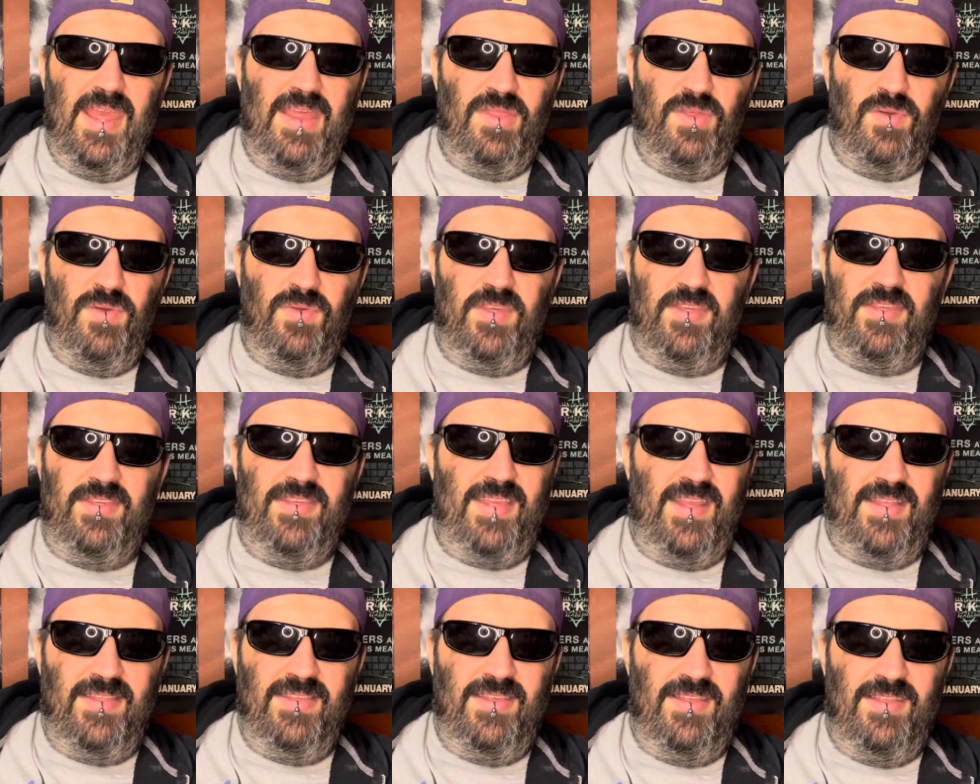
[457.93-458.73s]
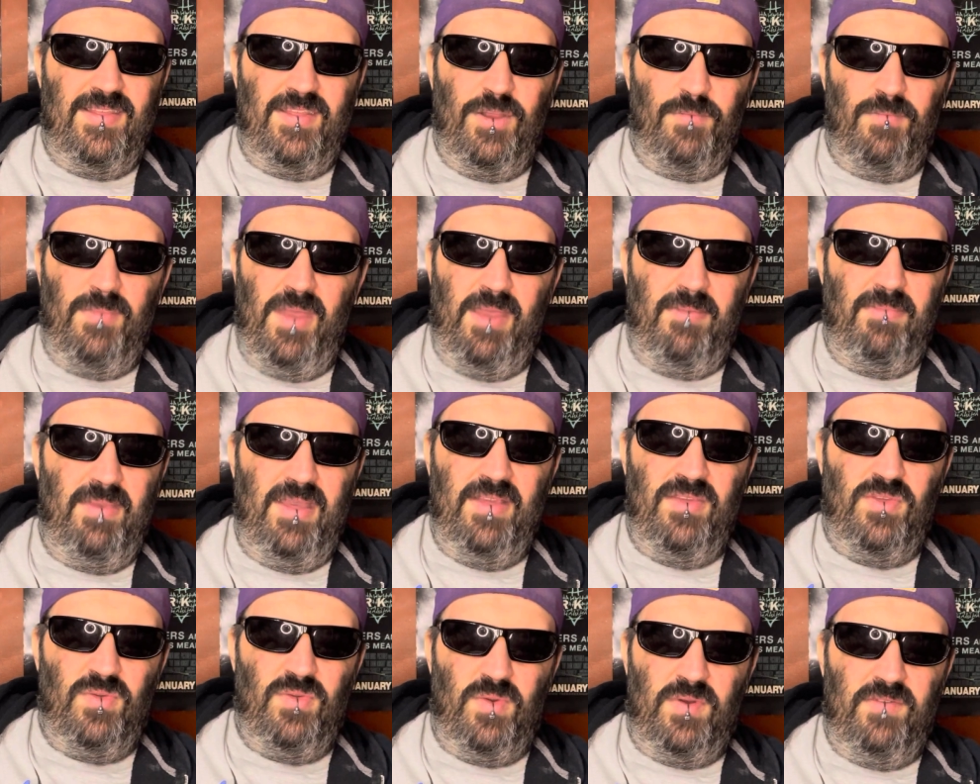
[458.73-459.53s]
There's a sense that there may
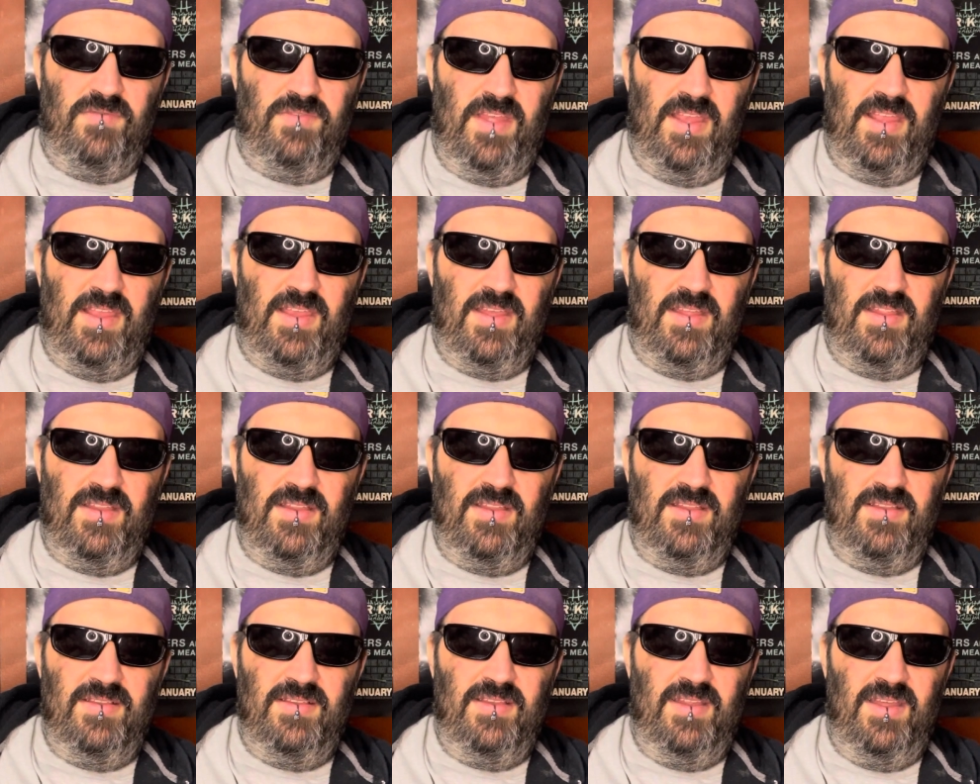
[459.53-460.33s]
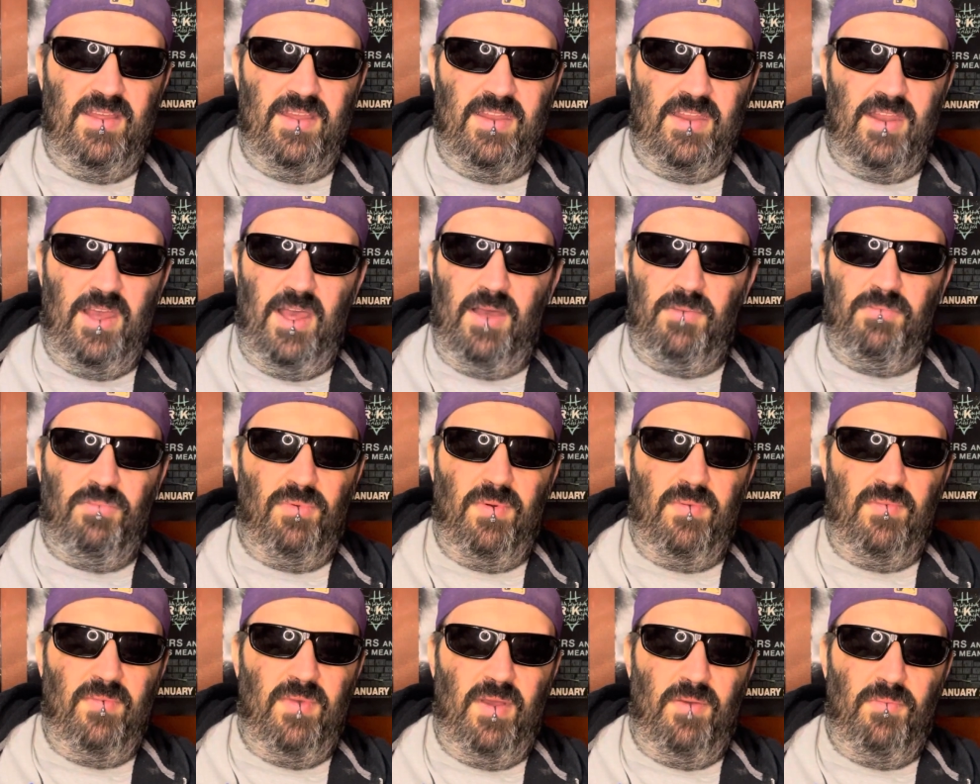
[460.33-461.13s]
be sort of like an
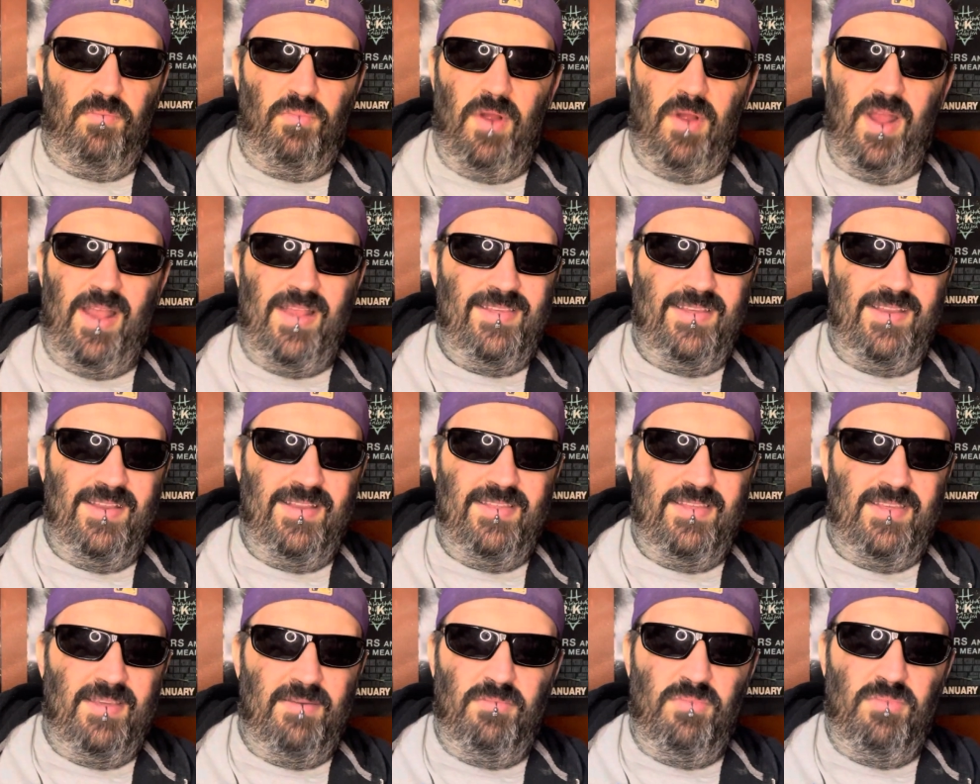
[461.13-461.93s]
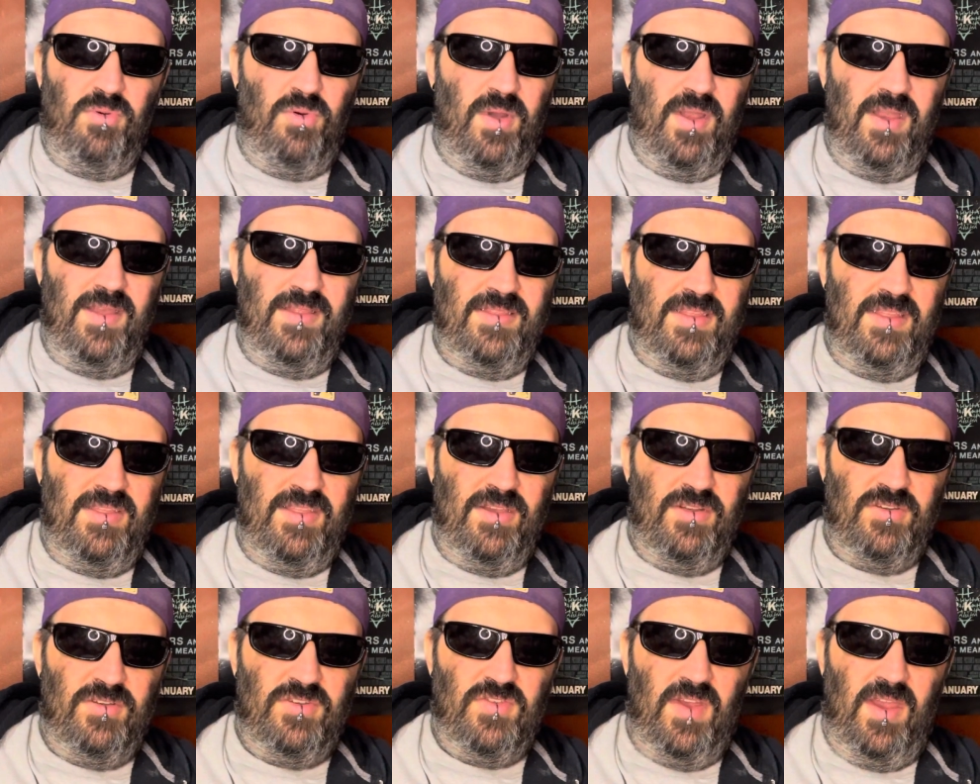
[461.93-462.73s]
uprising at some point that
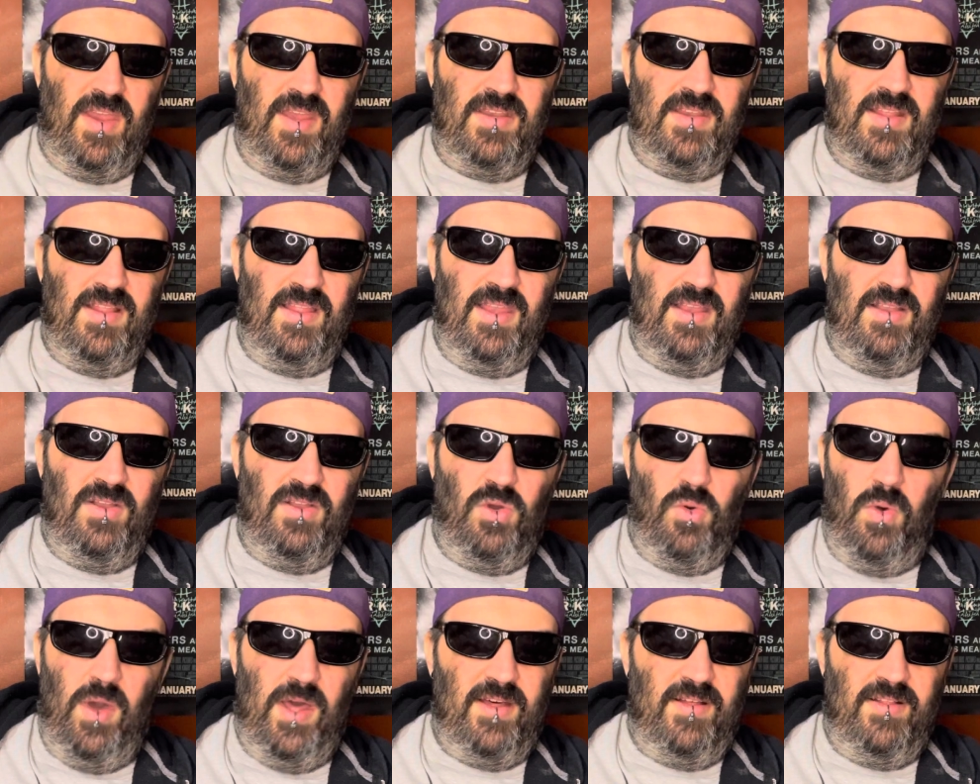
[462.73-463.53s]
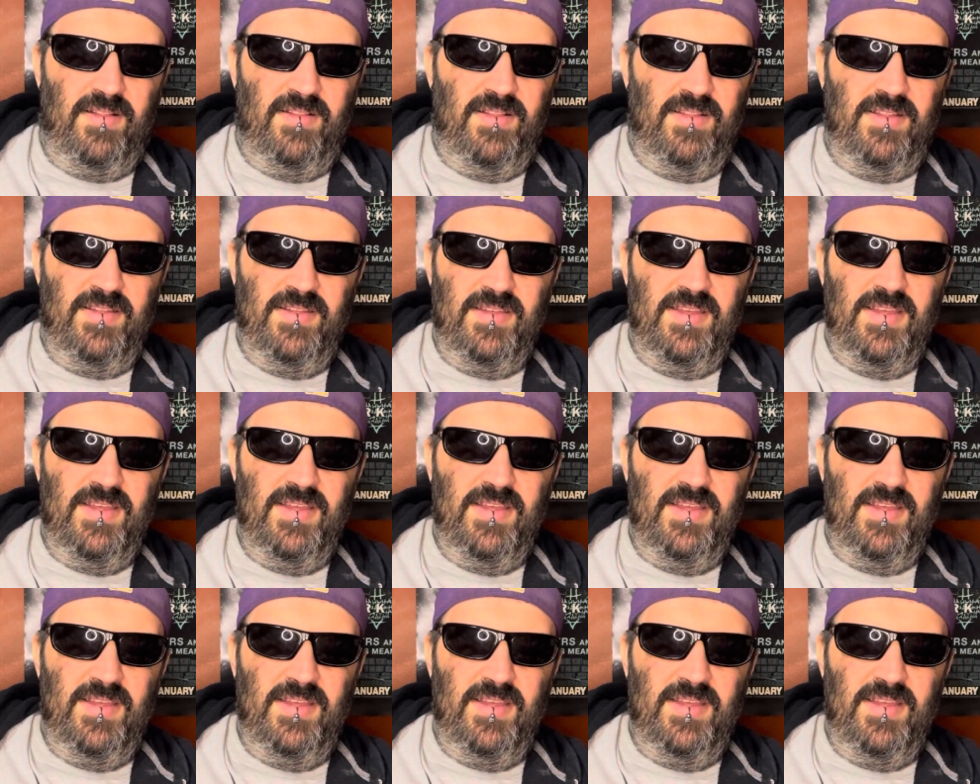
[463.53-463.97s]
they're trying to like quell.